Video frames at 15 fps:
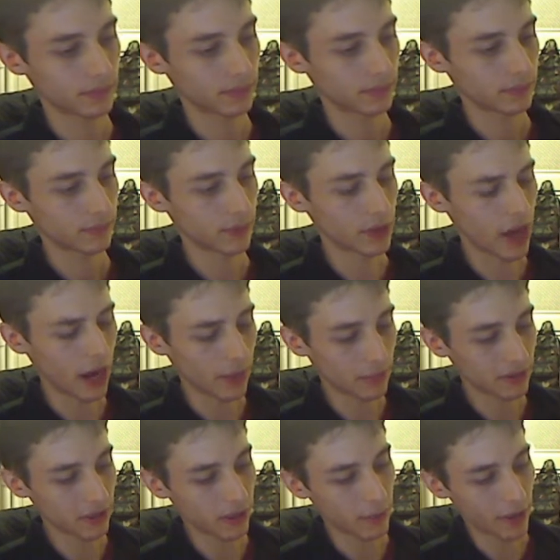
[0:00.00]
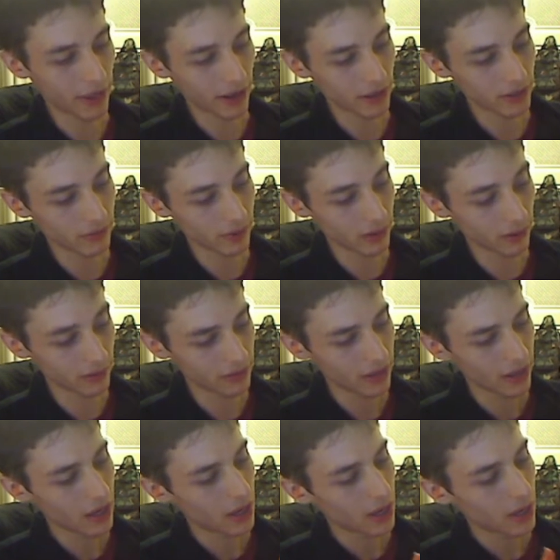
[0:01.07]
They're not obscured by the action figure's
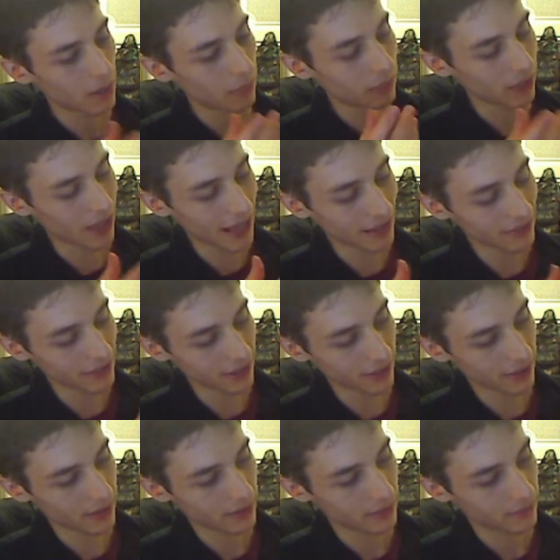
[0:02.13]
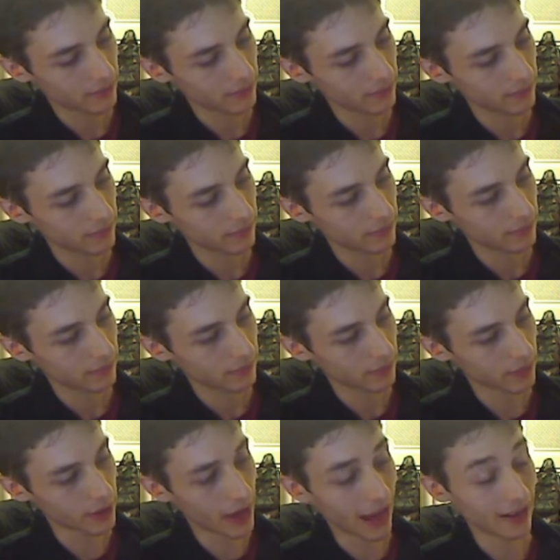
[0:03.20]
plastic.
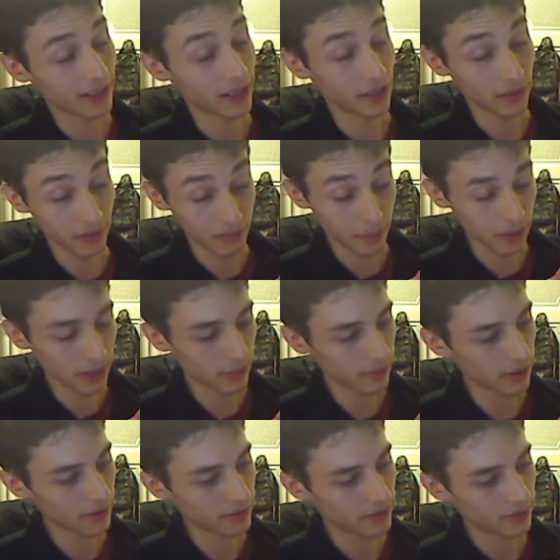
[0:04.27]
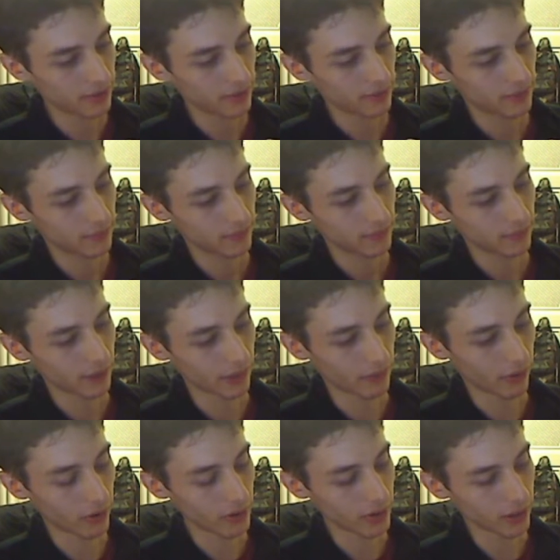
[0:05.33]
They're not inconspicuous.
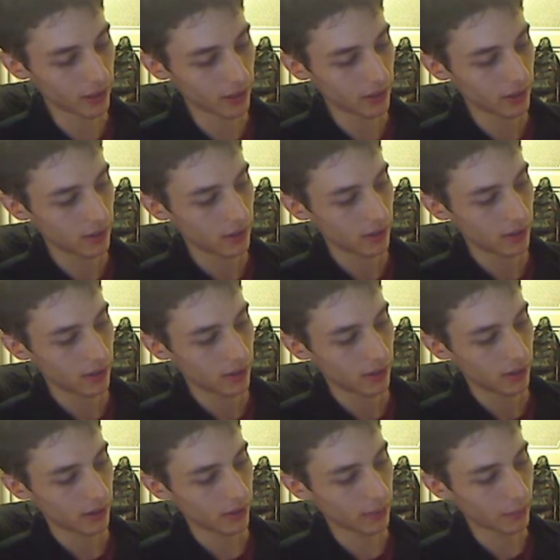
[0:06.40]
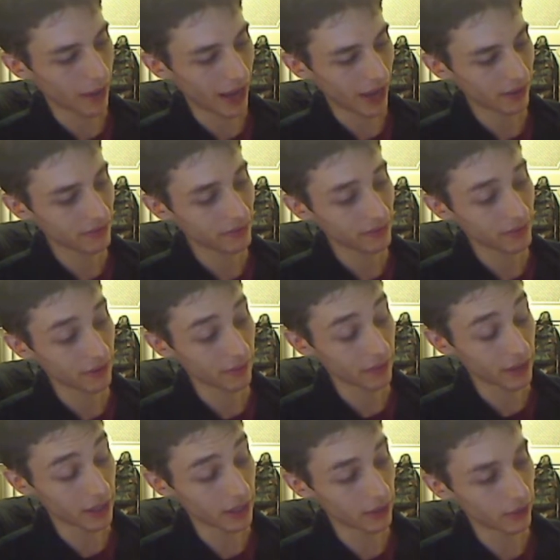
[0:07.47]
Unfortunately, the backs of the
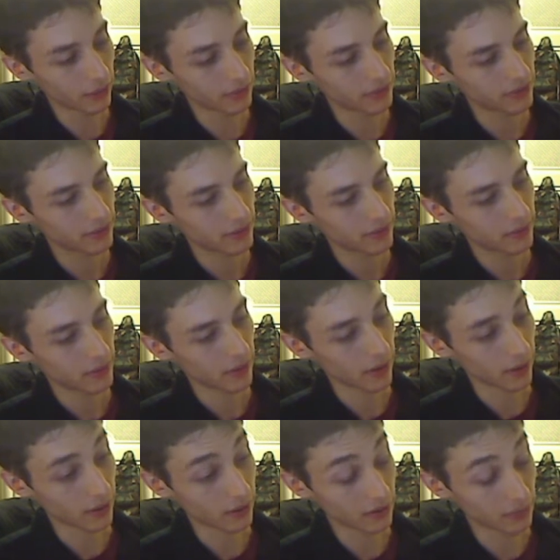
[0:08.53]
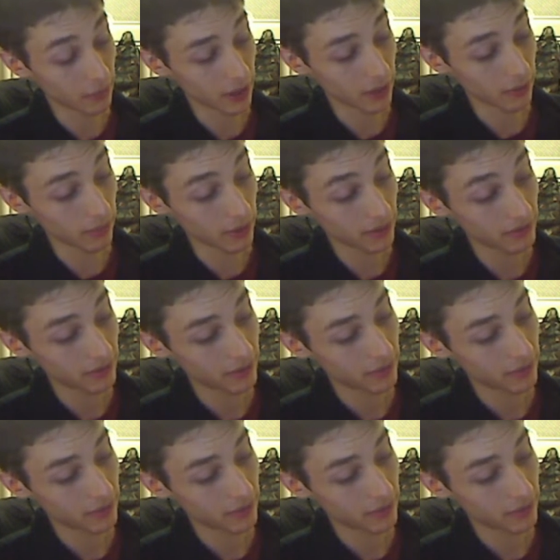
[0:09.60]
nails are conspicuous.